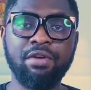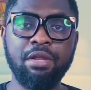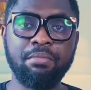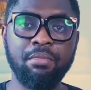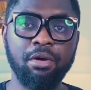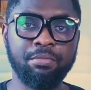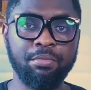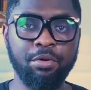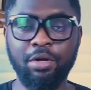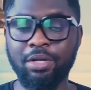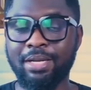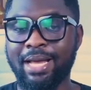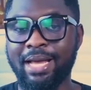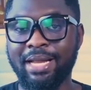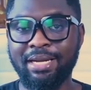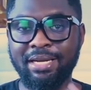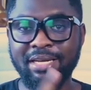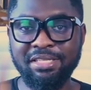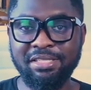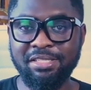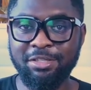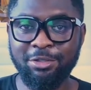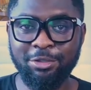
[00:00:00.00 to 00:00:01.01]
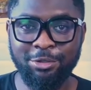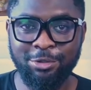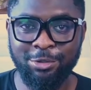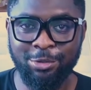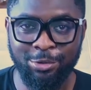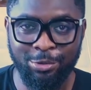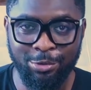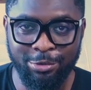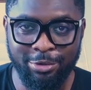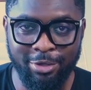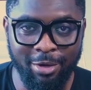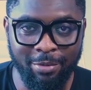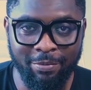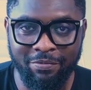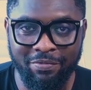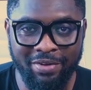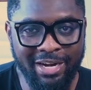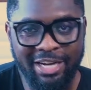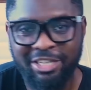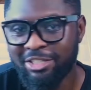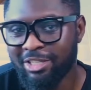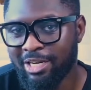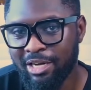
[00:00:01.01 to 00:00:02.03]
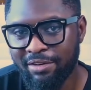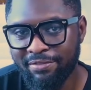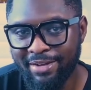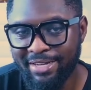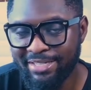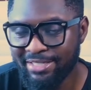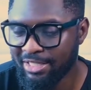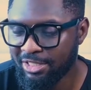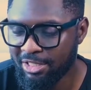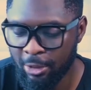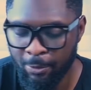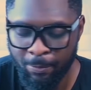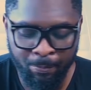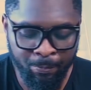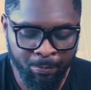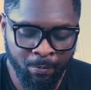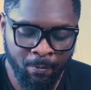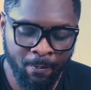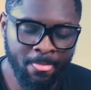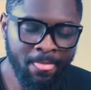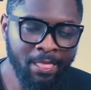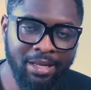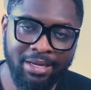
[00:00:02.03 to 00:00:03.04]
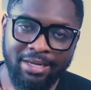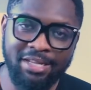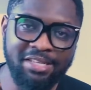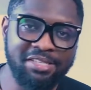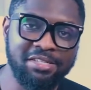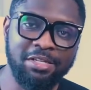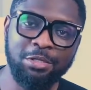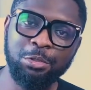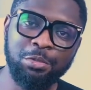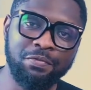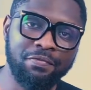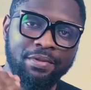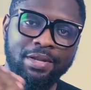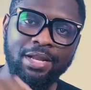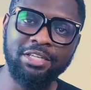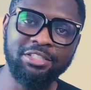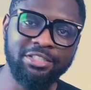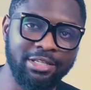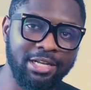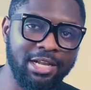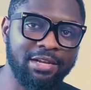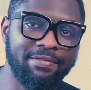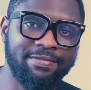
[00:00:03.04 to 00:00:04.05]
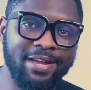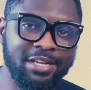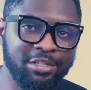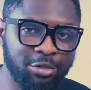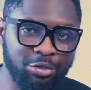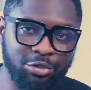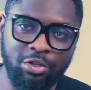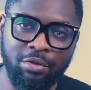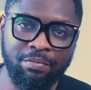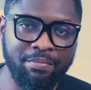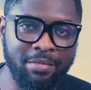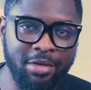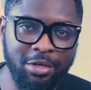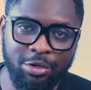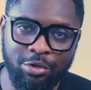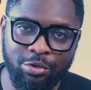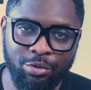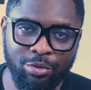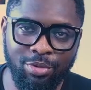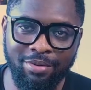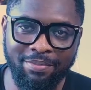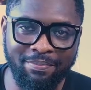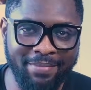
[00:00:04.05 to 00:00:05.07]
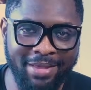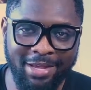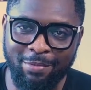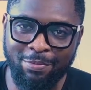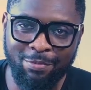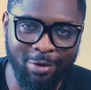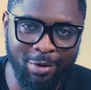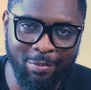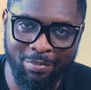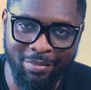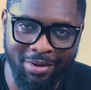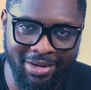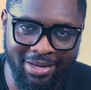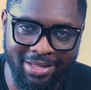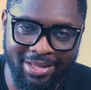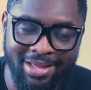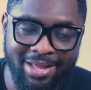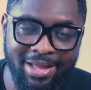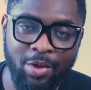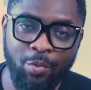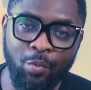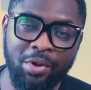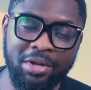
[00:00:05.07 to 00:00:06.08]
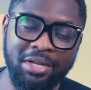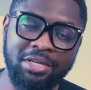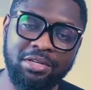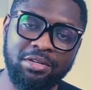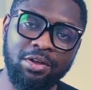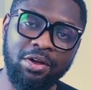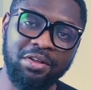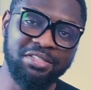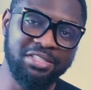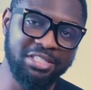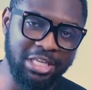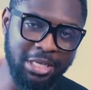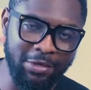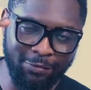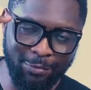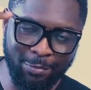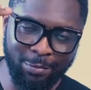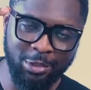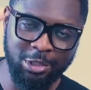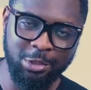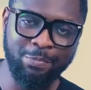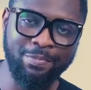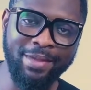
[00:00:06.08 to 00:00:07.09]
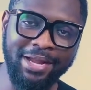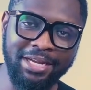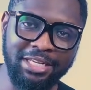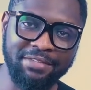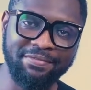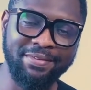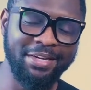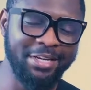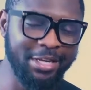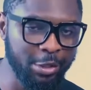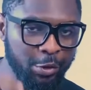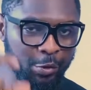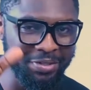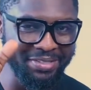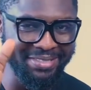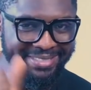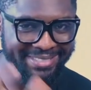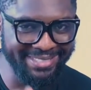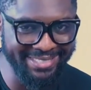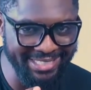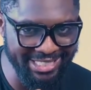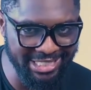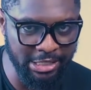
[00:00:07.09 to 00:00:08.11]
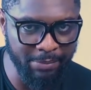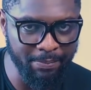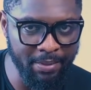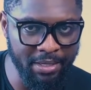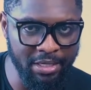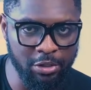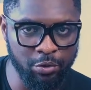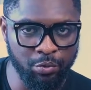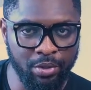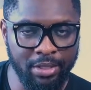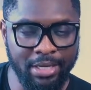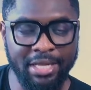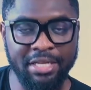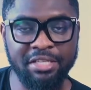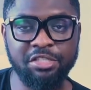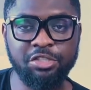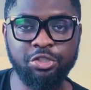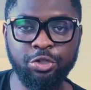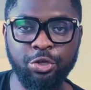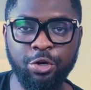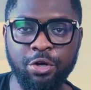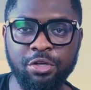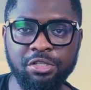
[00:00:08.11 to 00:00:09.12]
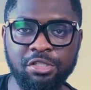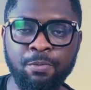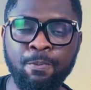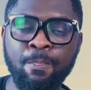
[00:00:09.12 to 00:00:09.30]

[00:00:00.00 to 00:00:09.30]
month, because I had listened to some financial advice. Listen, listening to financial advice does not make you make more money. What it does is give you perspective, and then your discipline is what ensures